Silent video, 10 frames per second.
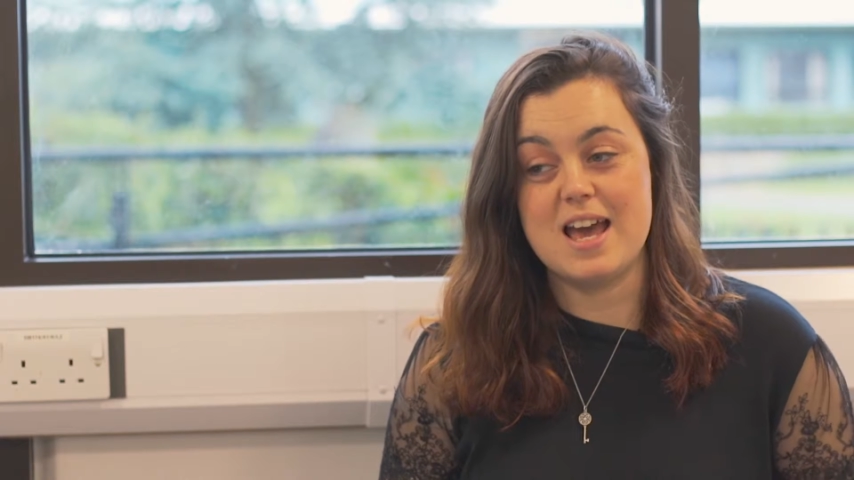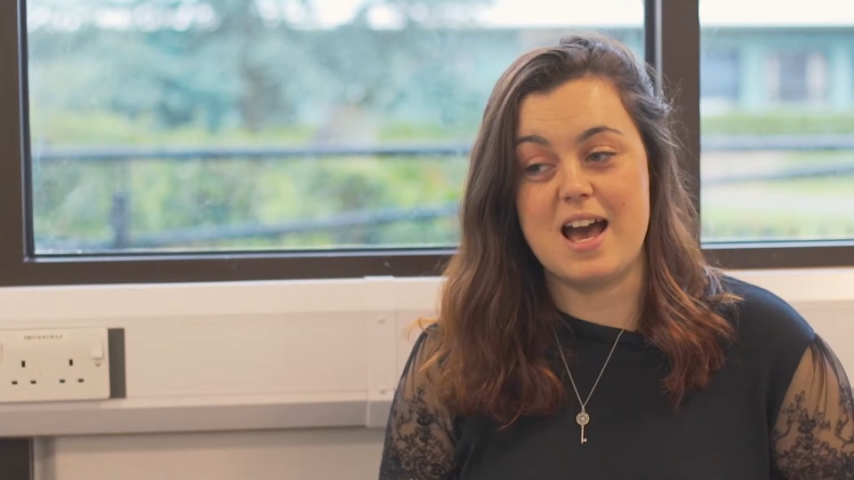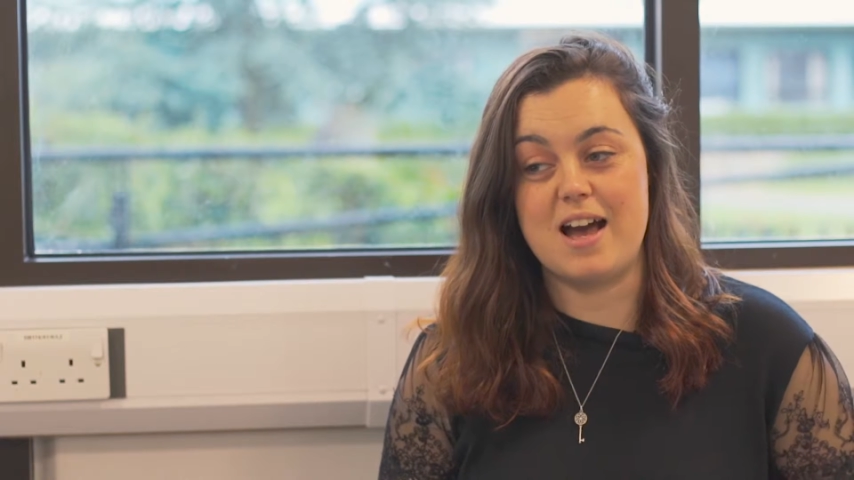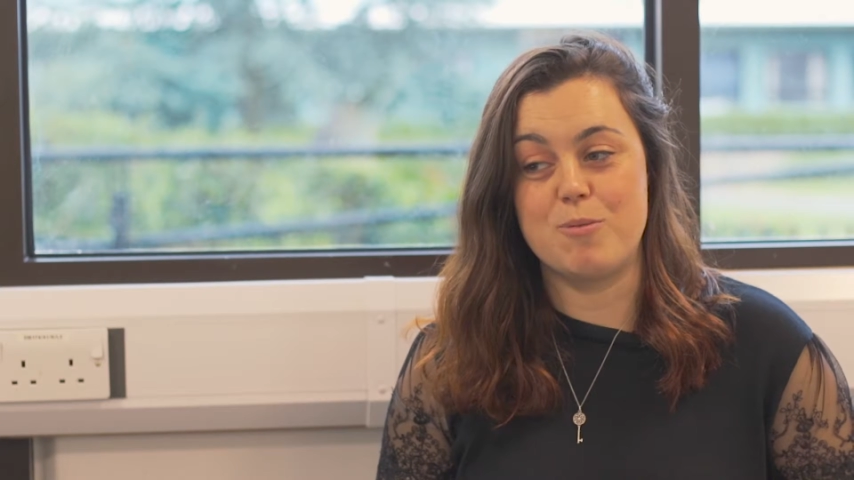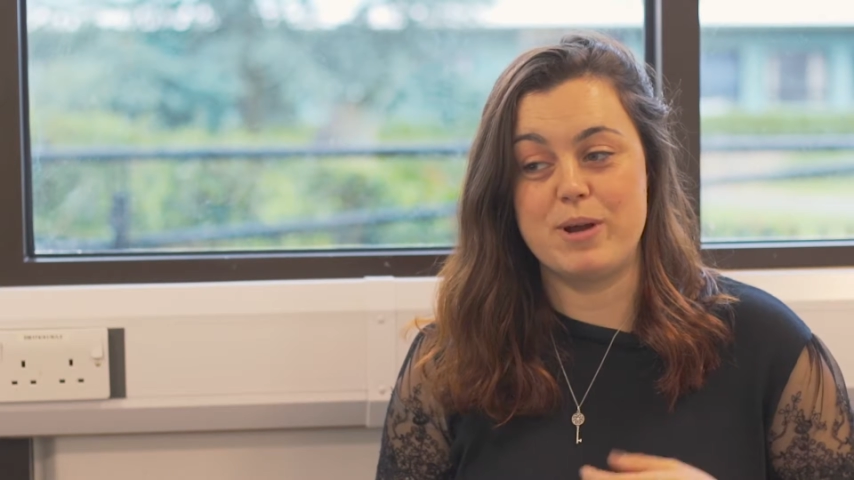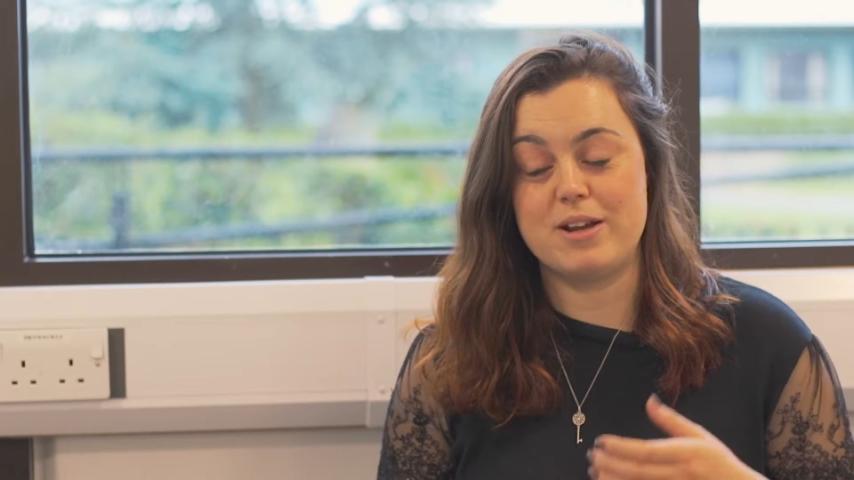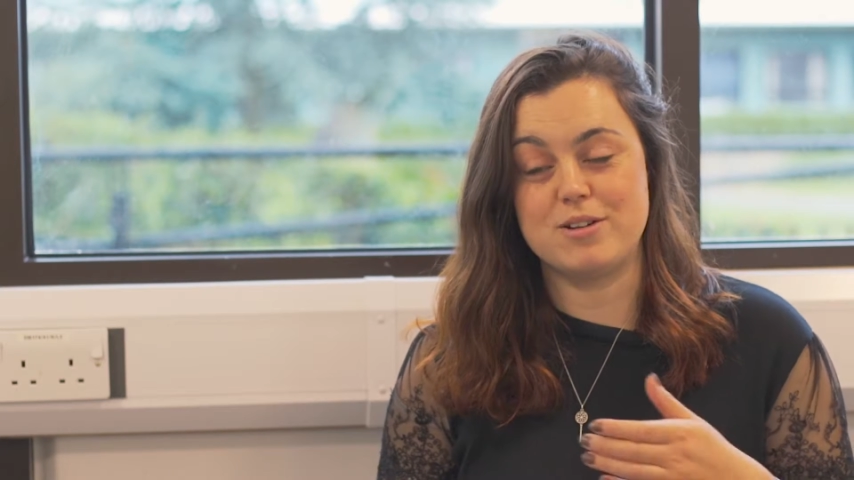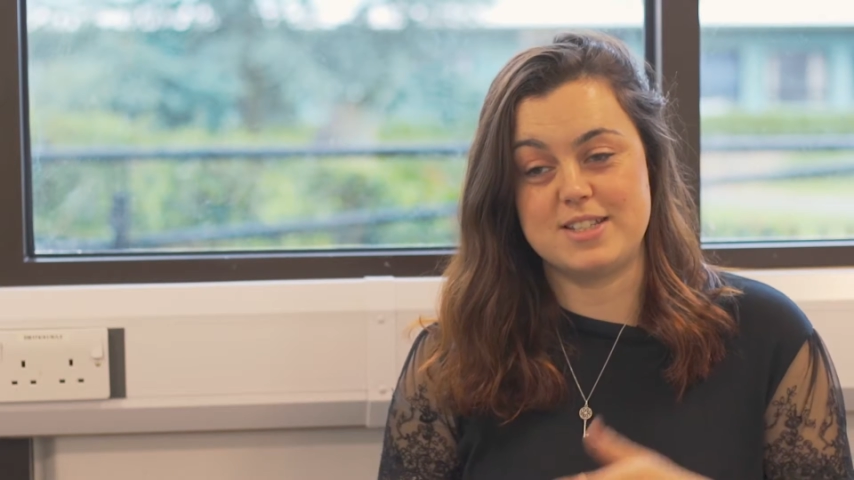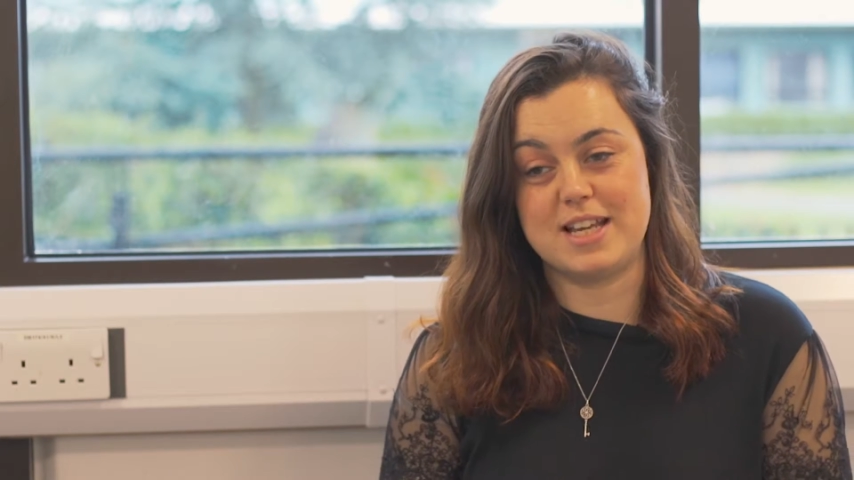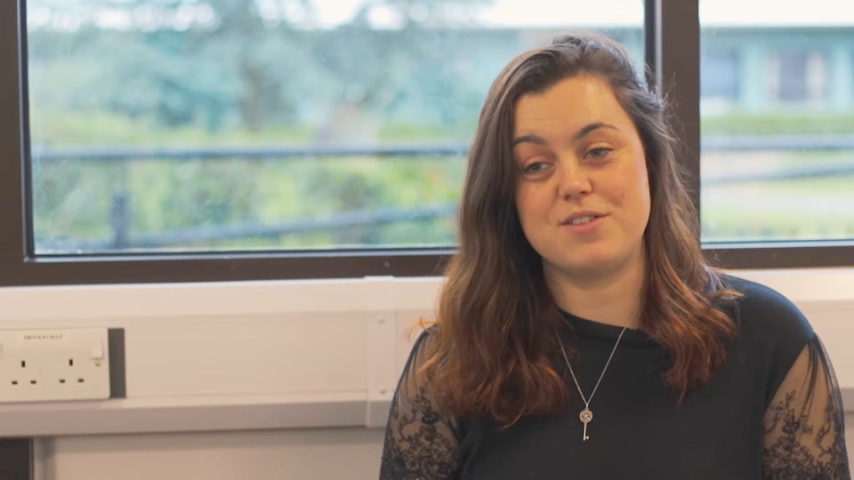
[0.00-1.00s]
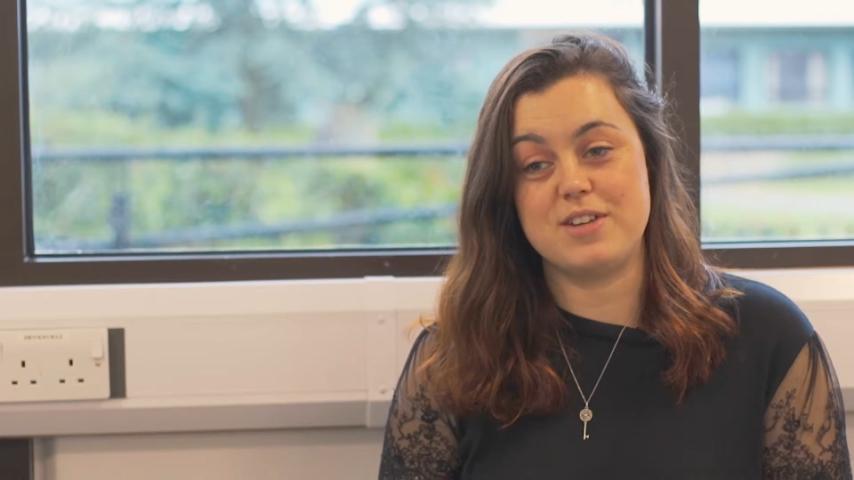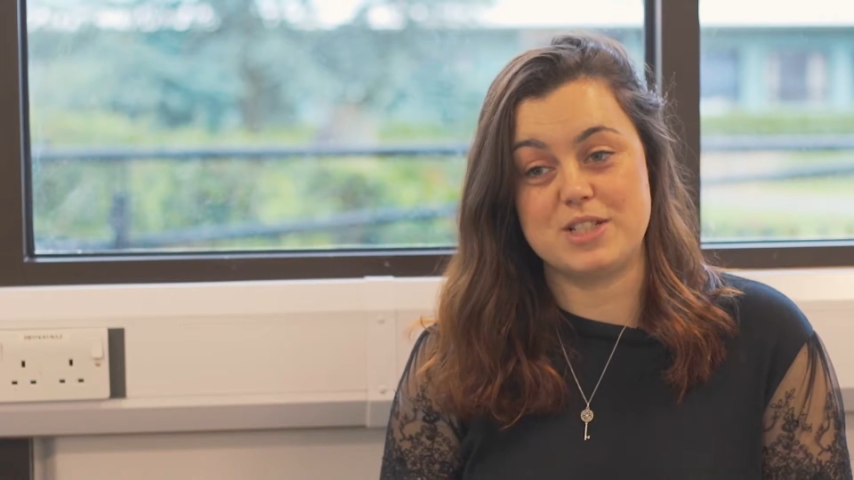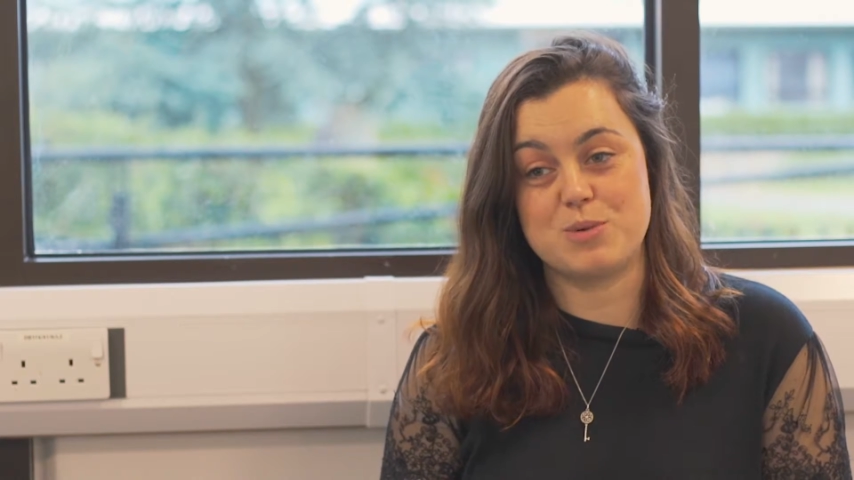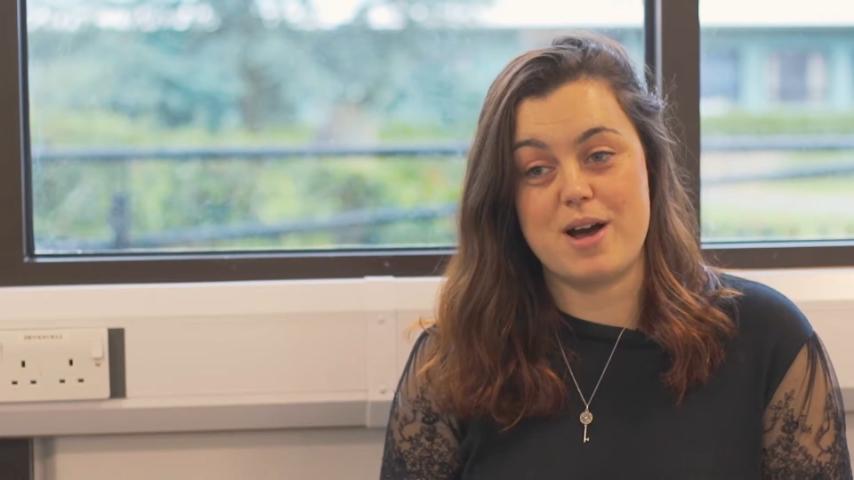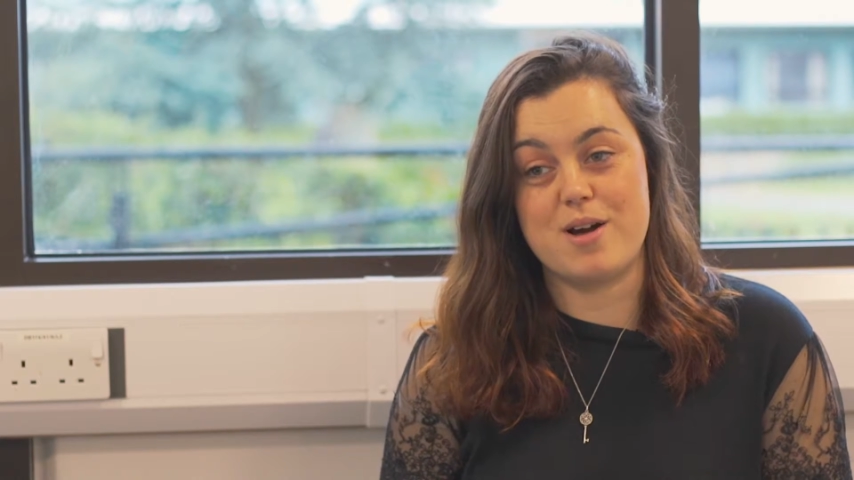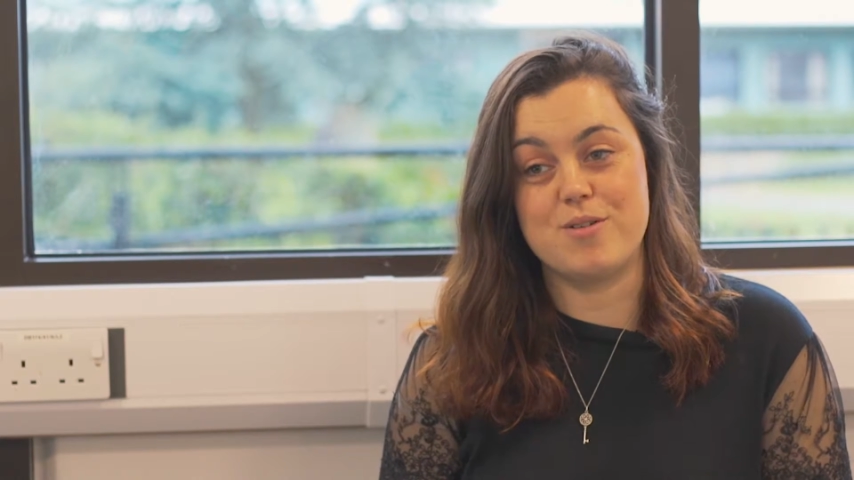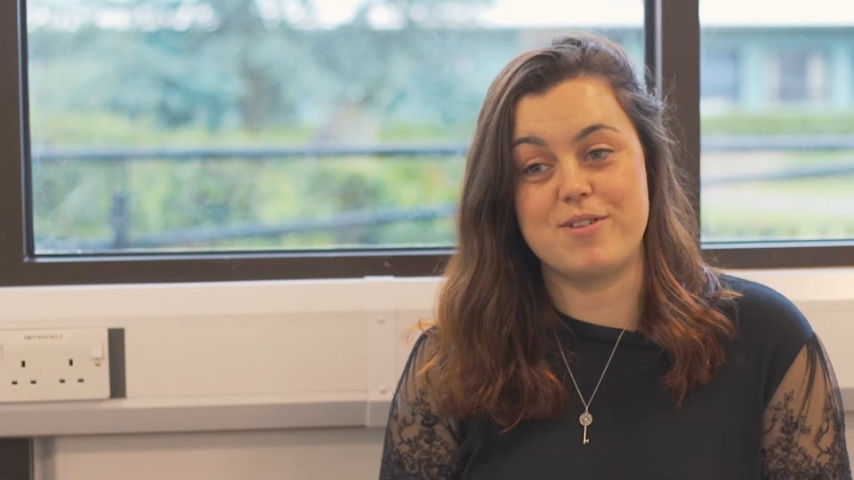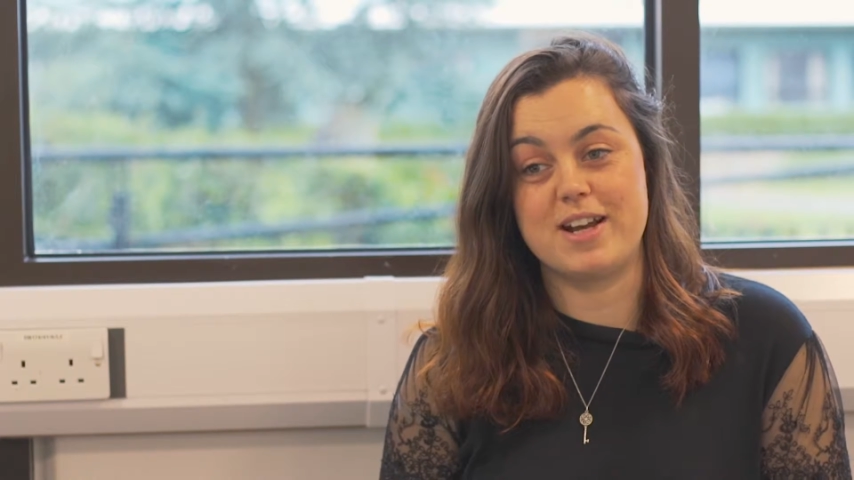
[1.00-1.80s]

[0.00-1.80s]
And when it got to the end of year 12